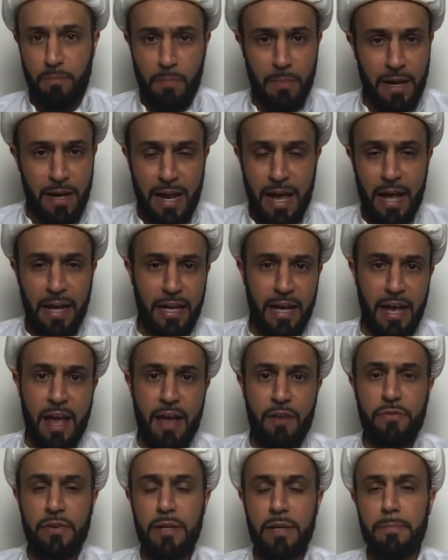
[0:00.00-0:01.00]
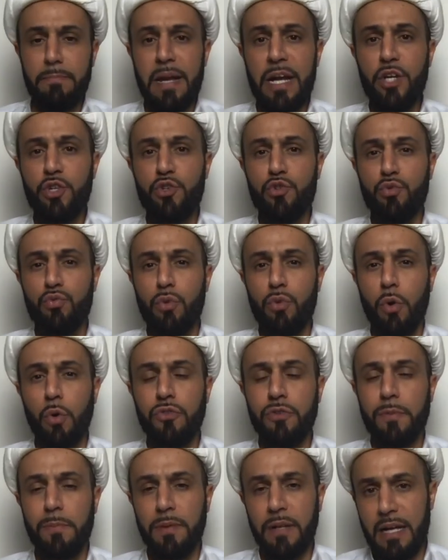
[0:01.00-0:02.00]
Malaika have a major role
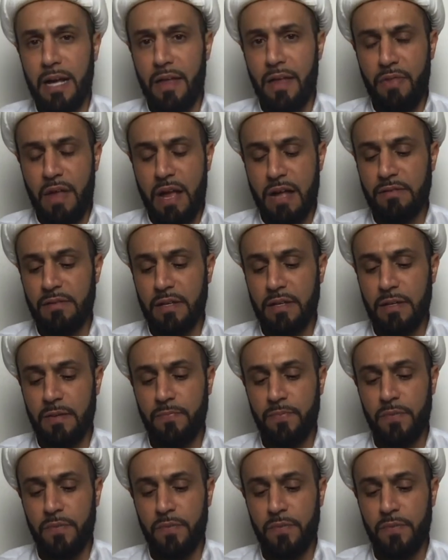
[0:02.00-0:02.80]
to play on that day.